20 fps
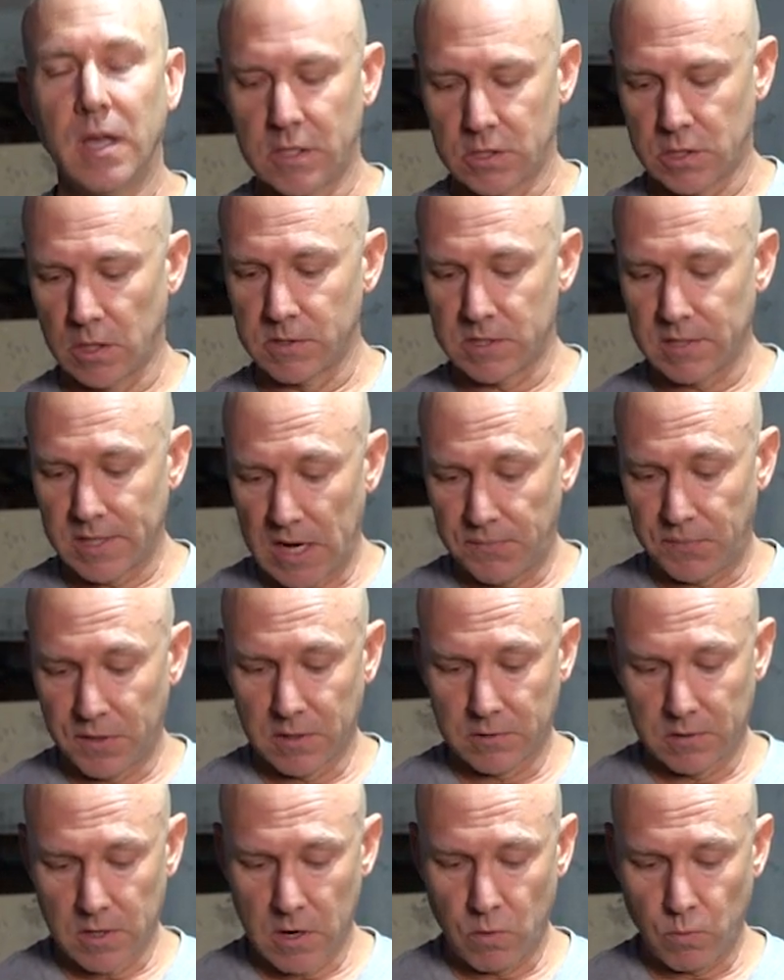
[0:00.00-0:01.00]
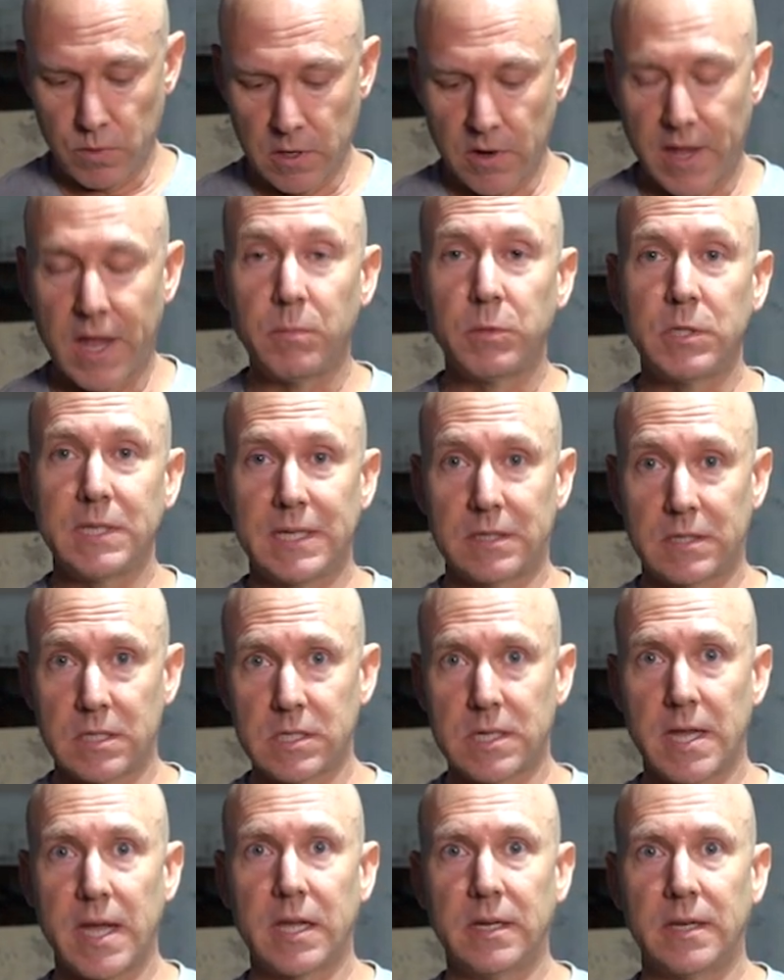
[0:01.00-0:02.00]
So in South Africa, though, we are able to get the
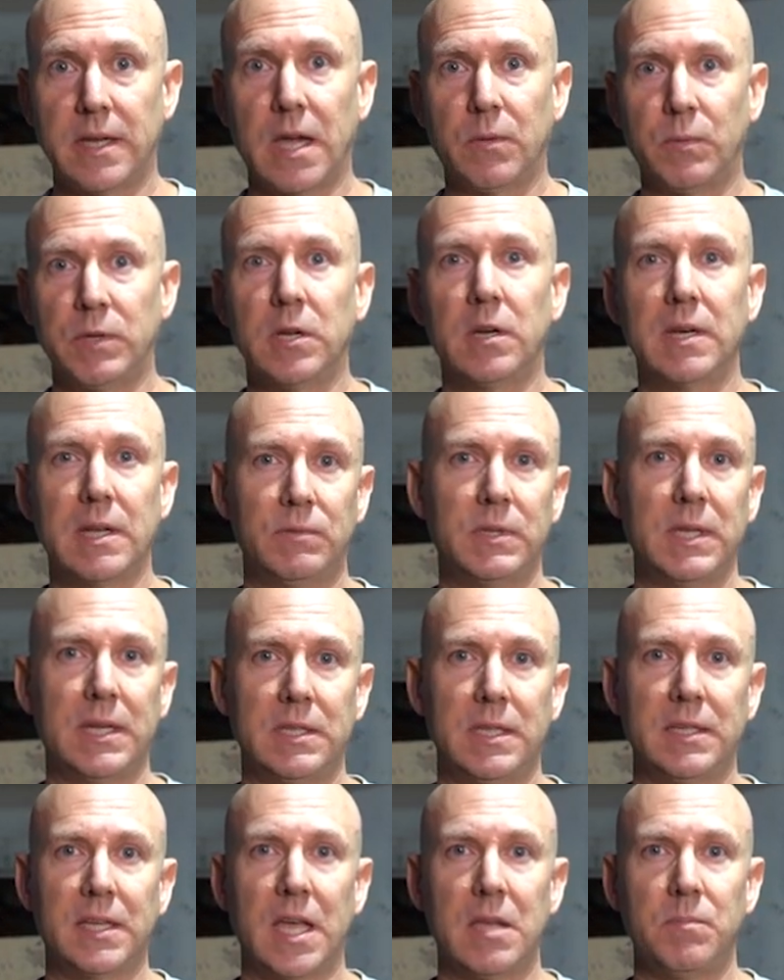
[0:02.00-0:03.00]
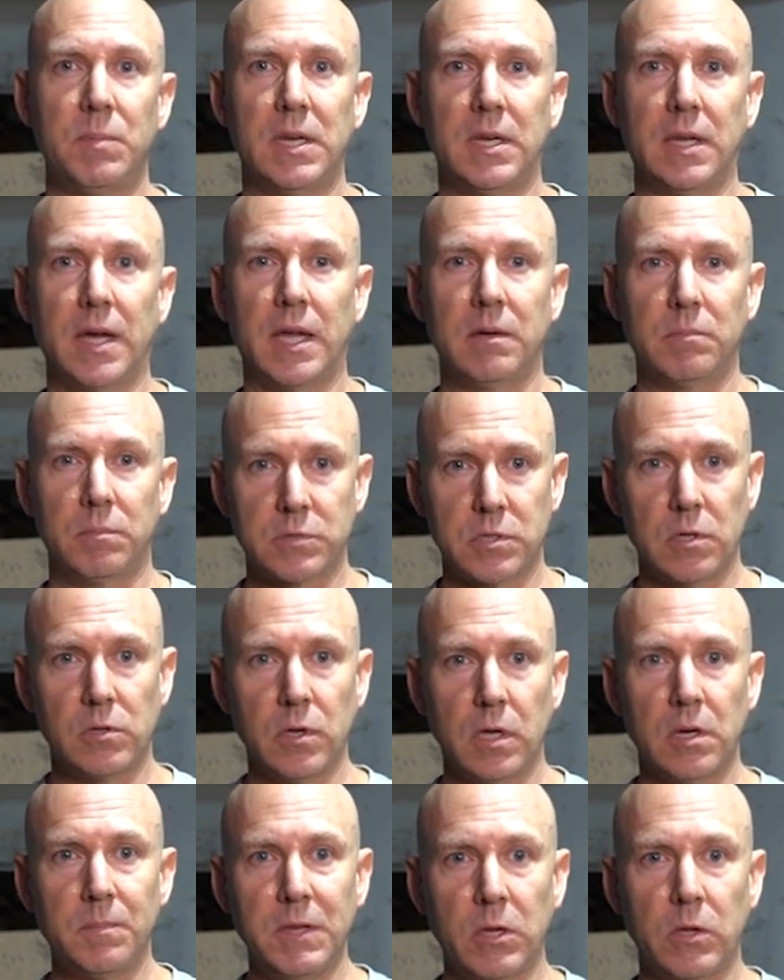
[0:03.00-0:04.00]
Saiga 9. We don't have to get the KP9. So you're
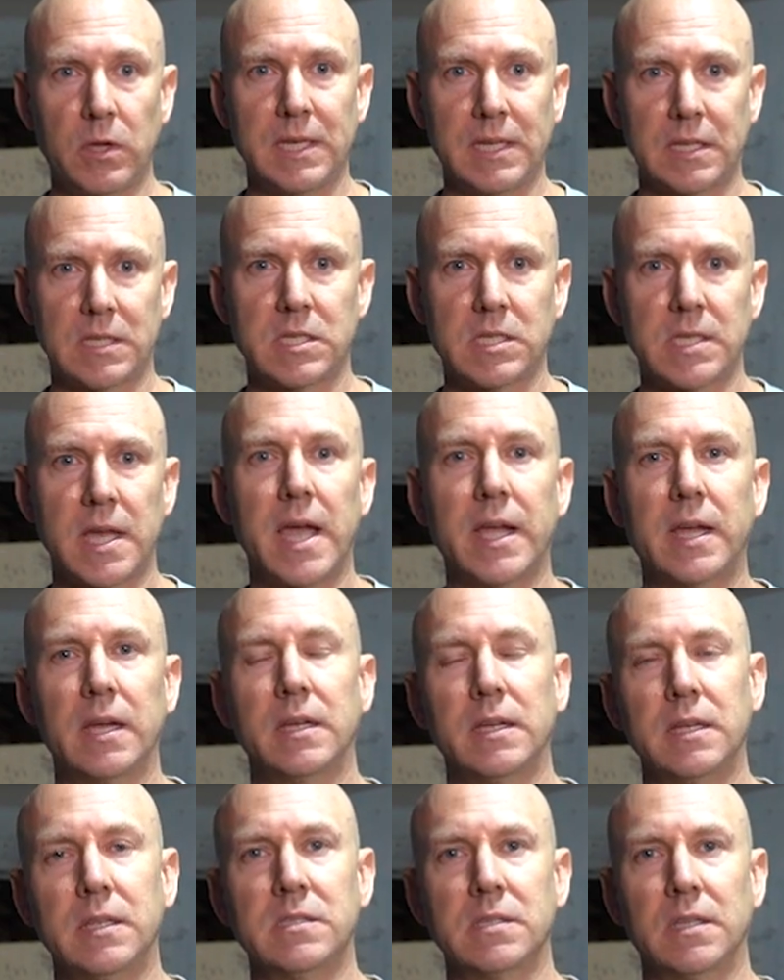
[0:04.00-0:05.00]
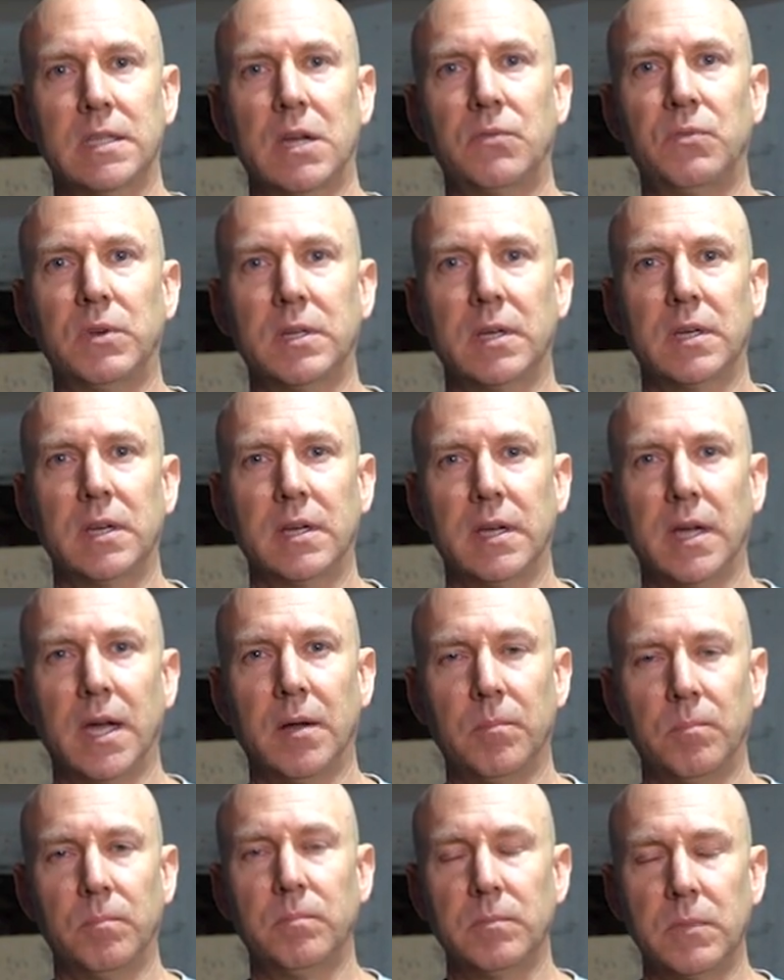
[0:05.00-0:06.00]
going to be looking at the Saiga in South Africa
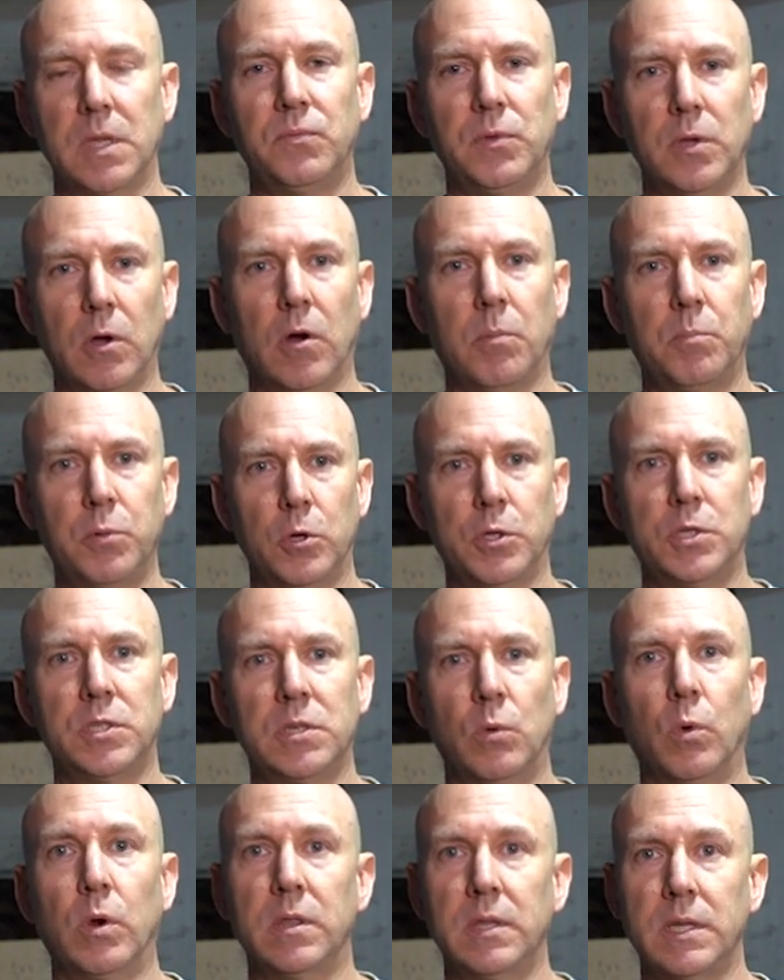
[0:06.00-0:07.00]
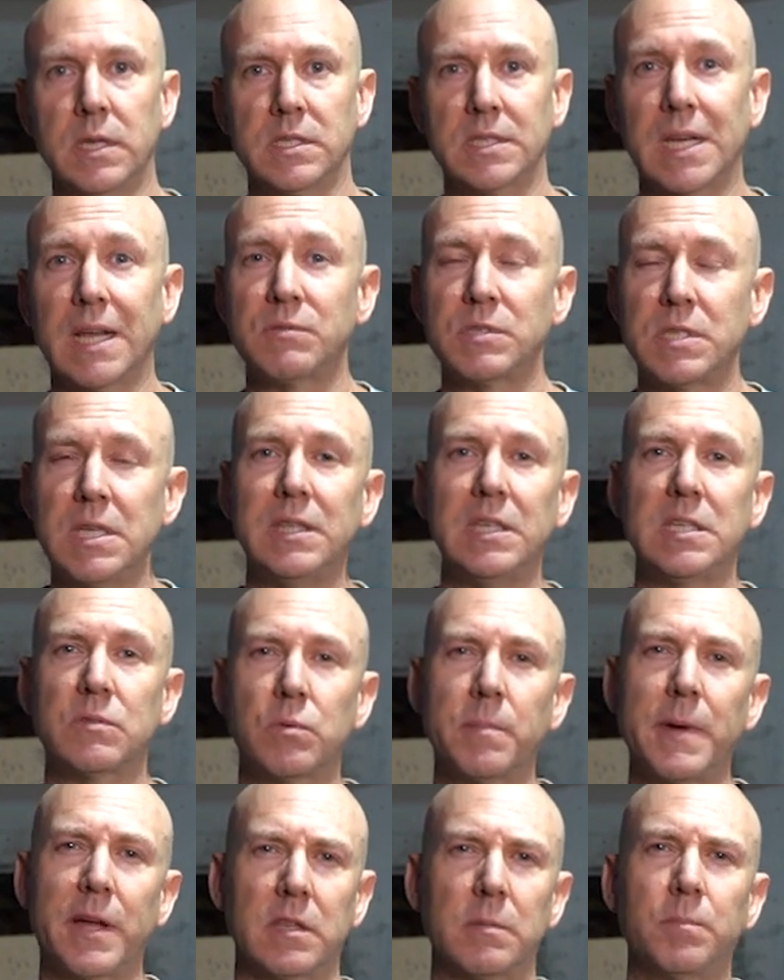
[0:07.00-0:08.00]
if you are purchasing one of these. And I've seen these
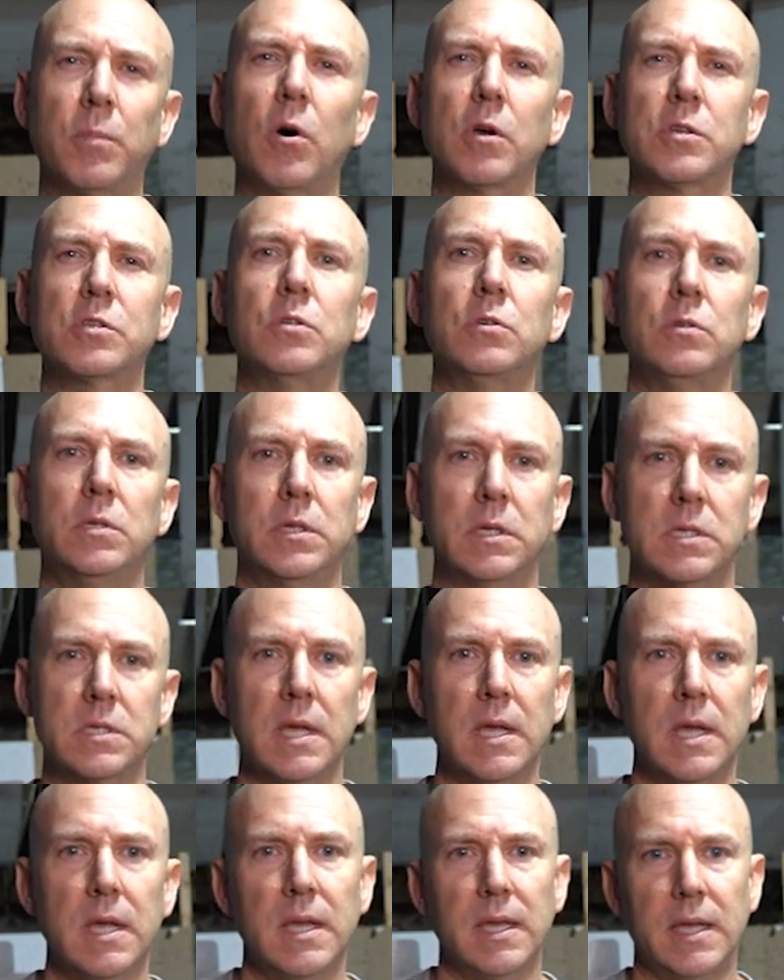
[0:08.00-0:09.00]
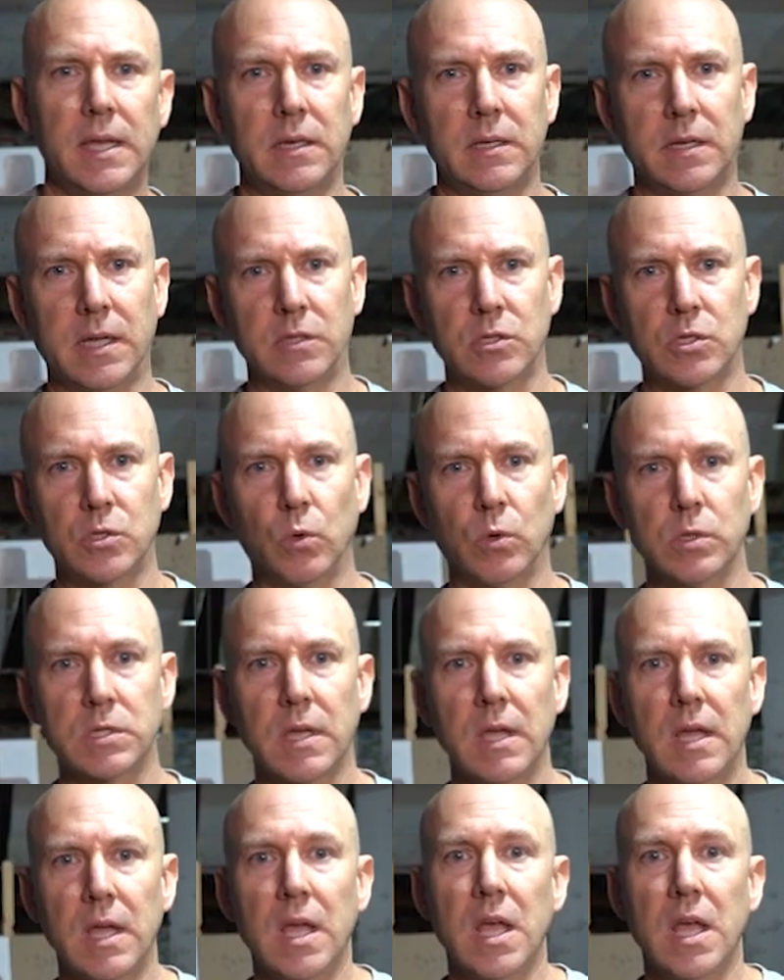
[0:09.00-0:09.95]
for about the past 2 years in gun stores.